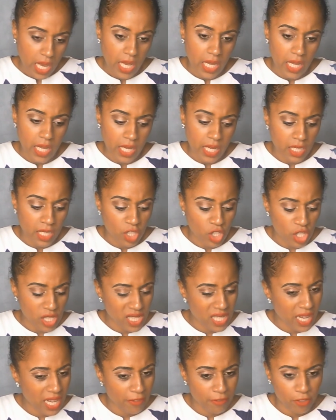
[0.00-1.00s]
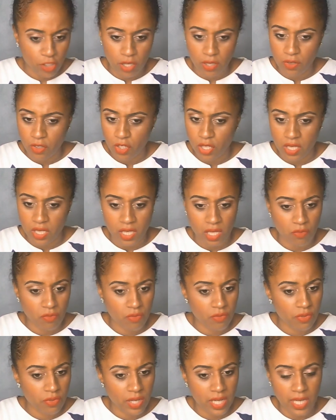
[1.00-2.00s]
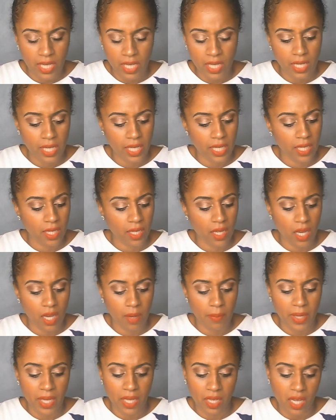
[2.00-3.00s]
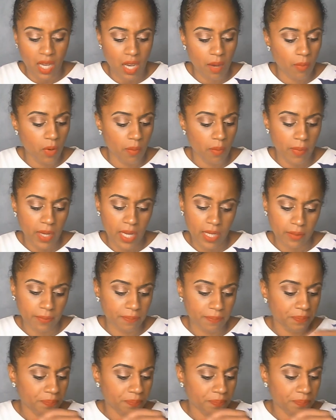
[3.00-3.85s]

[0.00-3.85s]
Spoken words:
It just left you just really, I mean, come on, man.